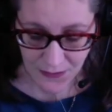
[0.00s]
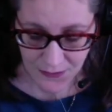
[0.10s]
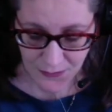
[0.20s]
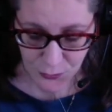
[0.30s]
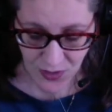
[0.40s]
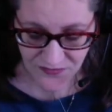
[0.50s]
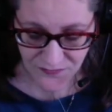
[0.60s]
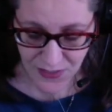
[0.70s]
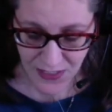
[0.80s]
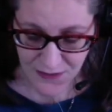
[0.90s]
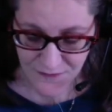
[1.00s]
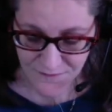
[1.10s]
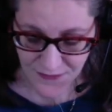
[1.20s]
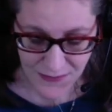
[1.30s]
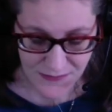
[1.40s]
You have
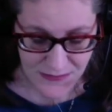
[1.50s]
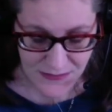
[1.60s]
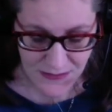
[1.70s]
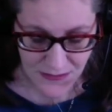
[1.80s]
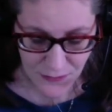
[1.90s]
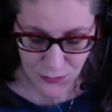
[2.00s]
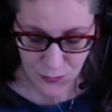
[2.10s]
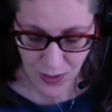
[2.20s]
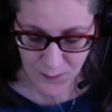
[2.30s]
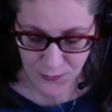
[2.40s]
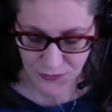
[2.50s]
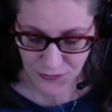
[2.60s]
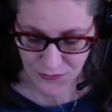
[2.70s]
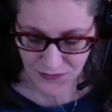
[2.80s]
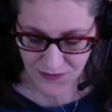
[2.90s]
manifested new
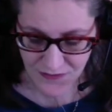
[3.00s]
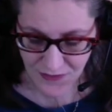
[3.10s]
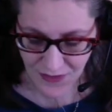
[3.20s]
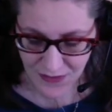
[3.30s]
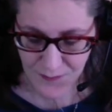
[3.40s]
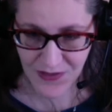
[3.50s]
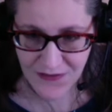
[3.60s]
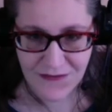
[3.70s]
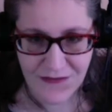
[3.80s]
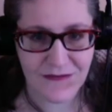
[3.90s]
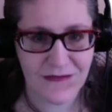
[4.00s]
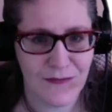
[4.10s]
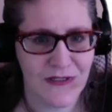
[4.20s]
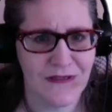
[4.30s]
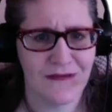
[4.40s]
opportunities and abundance. I
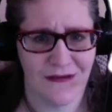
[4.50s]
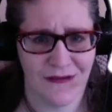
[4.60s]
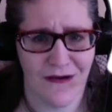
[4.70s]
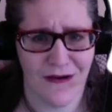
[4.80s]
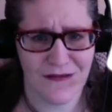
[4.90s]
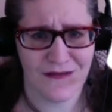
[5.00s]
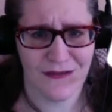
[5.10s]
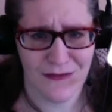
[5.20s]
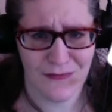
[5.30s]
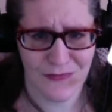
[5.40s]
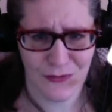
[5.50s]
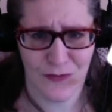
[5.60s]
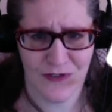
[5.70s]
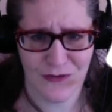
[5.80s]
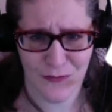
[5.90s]
mean, awesome.
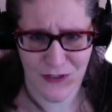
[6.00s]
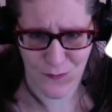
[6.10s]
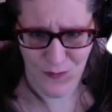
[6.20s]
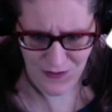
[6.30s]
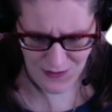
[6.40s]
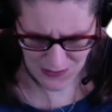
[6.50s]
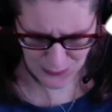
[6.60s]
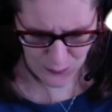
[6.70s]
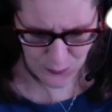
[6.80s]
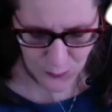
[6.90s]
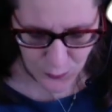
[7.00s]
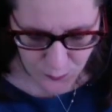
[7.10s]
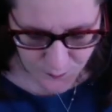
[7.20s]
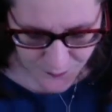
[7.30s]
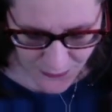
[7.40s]
2021, hello.
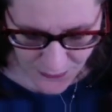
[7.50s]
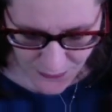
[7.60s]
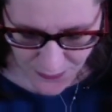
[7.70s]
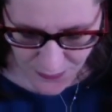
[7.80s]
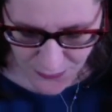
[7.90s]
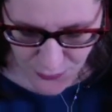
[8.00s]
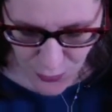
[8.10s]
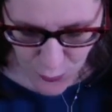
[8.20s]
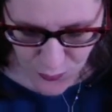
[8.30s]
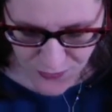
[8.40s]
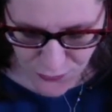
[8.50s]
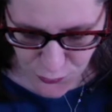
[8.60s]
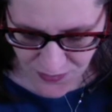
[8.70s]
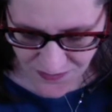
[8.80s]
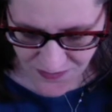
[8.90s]
Know that you
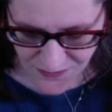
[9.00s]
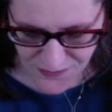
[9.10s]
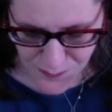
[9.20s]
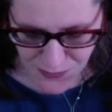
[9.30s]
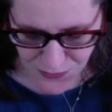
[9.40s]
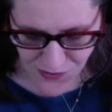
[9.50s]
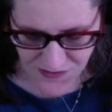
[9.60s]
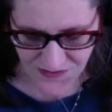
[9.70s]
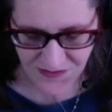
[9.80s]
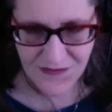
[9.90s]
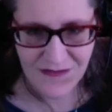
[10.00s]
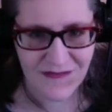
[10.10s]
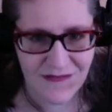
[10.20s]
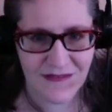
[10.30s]
can experience these